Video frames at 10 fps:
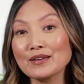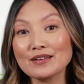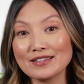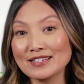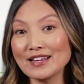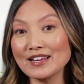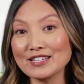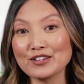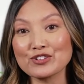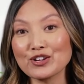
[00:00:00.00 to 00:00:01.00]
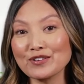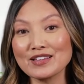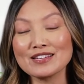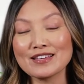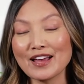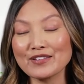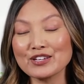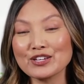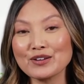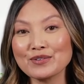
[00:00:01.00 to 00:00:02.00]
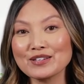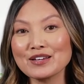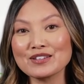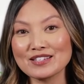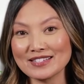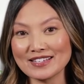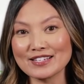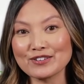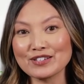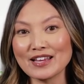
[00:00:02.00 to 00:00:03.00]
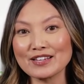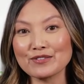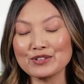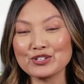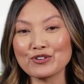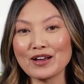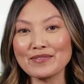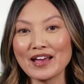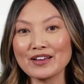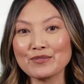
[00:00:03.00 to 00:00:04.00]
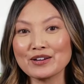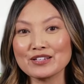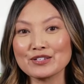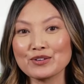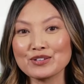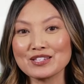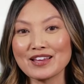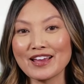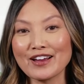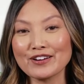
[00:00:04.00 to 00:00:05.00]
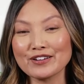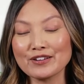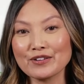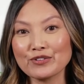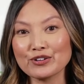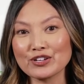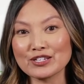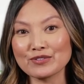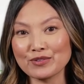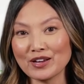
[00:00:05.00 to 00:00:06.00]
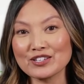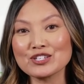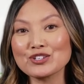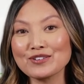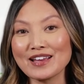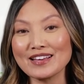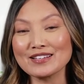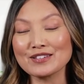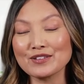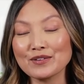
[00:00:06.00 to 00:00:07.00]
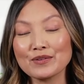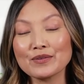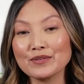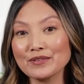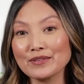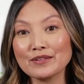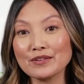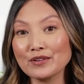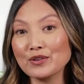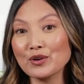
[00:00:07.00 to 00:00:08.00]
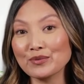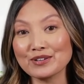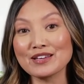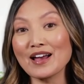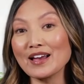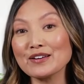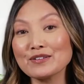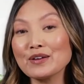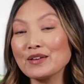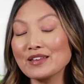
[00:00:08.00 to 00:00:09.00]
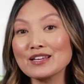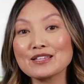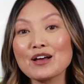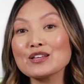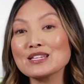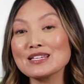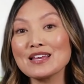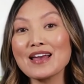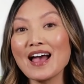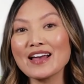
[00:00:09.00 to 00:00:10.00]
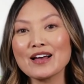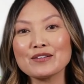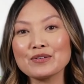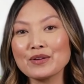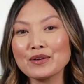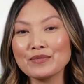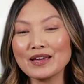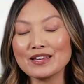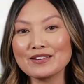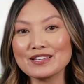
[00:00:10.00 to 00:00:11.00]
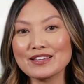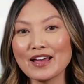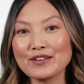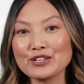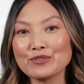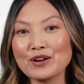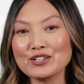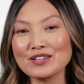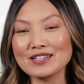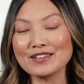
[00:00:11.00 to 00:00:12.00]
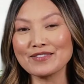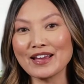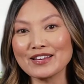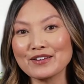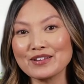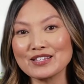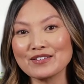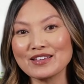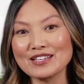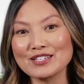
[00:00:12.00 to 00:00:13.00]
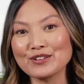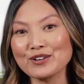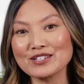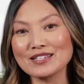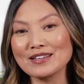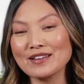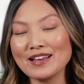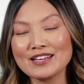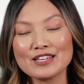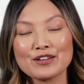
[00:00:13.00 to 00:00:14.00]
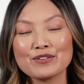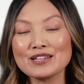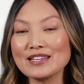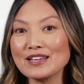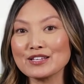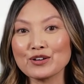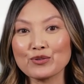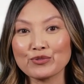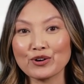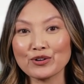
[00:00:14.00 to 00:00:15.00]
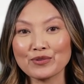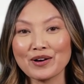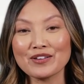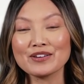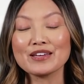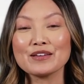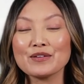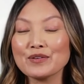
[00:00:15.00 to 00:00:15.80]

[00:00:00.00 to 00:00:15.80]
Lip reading: Studies have shown that silage can lose up to 6% of its dry matter when exposed to air for just 1 to 2 days. Over time, these losses can add up, making the silage much less effective as a feed source and decreasing its overall quality.